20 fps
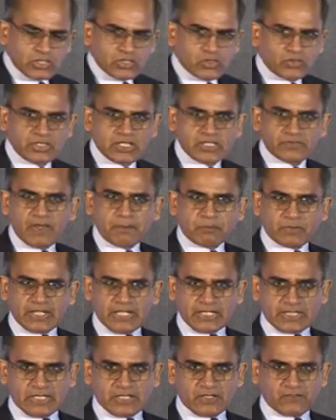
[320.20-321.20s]
So these web
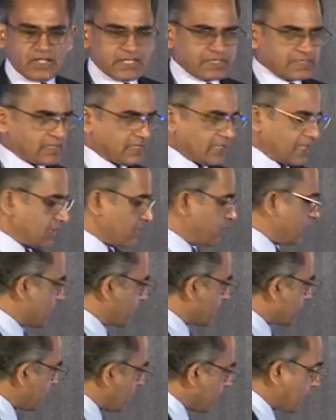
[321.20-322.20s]
connected devices, as we
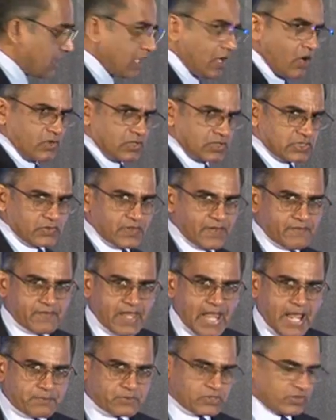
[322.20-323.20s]
were saying, also have
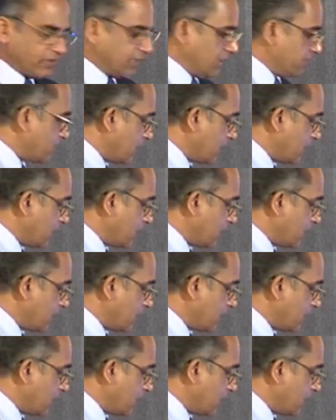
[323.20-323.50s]
apps on them.